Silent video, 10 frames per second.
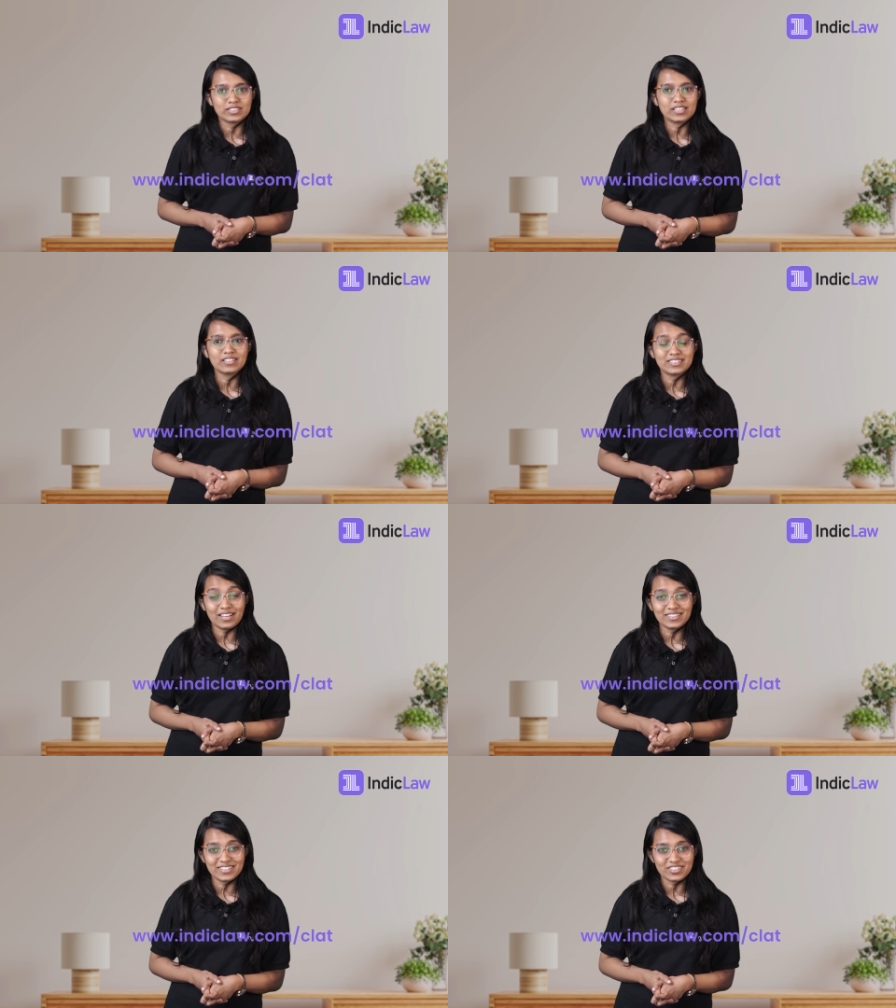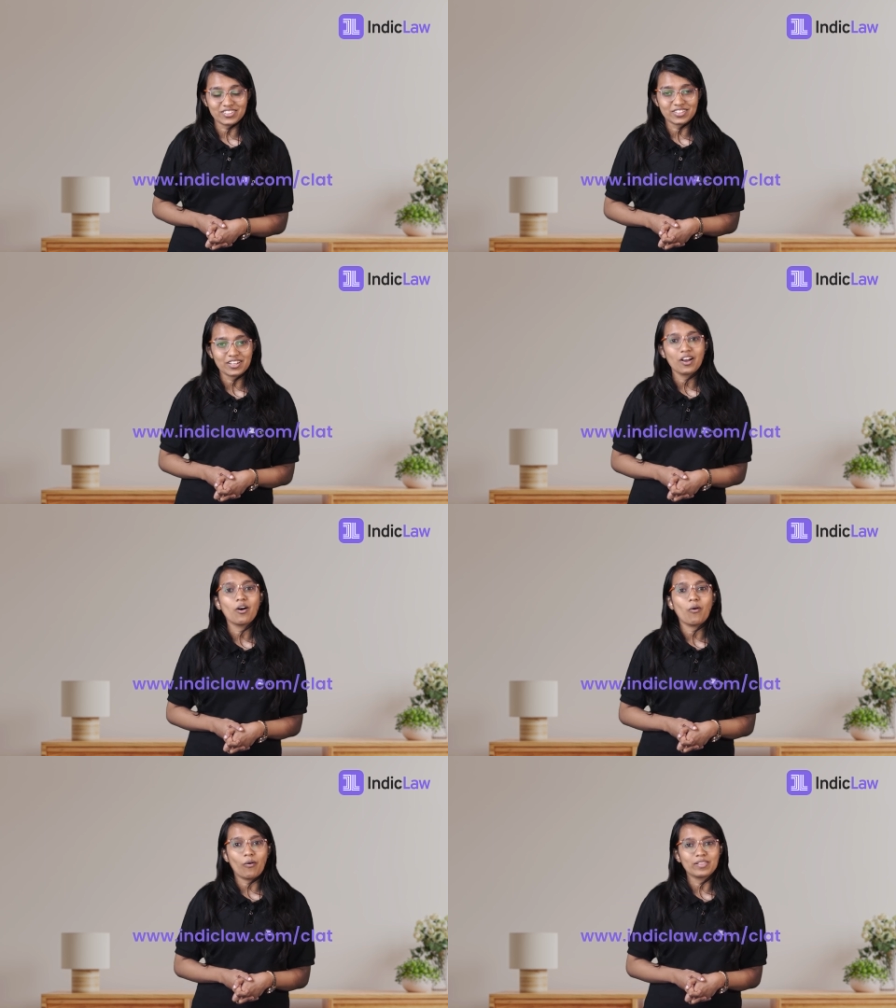consultation.
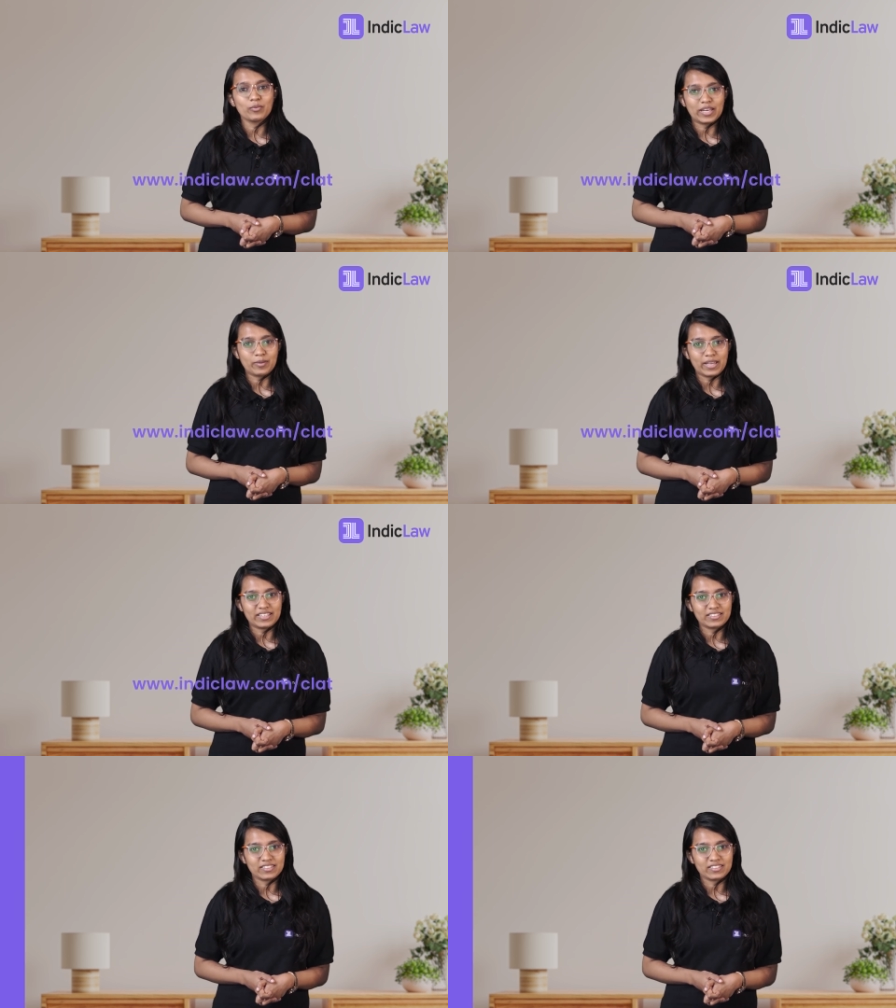All the very best.